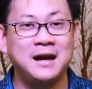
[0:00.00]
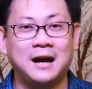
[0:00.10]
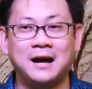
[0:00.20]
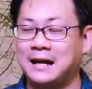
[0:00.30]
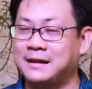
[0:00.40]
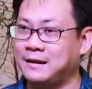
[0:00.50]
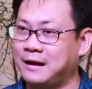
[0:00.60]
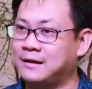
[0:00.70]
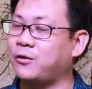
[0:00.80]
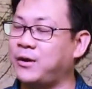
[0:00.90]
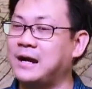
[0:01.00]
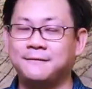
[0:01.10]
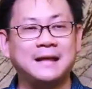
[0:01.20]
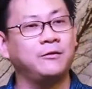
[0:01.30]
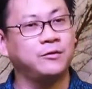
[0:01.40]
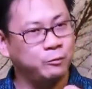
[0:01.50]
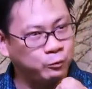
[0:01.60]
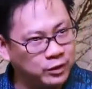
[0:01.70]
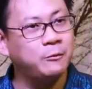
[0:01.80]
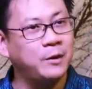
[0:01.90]
And it's great if that's
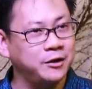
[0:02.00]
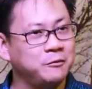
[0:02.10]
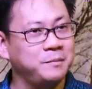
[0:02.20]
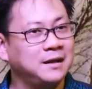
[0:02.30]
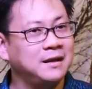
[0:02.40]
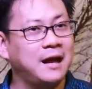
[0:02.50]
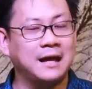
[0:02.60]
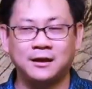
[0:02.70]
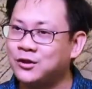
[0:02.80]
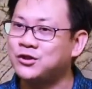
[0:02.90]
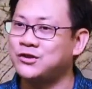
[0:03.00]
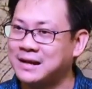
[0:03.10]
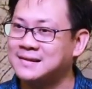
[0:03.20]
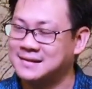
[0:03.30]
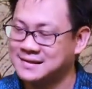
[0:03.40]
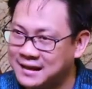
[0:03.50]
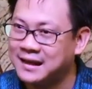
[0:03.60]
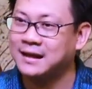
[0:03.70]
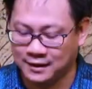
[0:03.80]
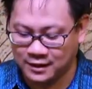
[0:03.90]
really what you mean, and not just
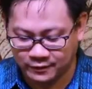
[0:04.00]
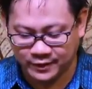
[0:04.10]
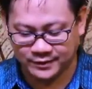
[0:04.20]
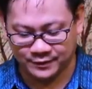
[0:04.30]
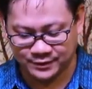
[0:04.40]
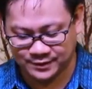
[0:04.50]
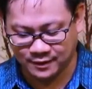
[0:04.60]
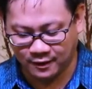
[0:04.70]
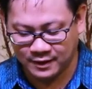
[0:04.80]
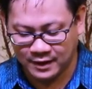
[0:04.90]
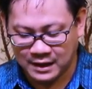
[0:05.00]
singing the lyrics of a song.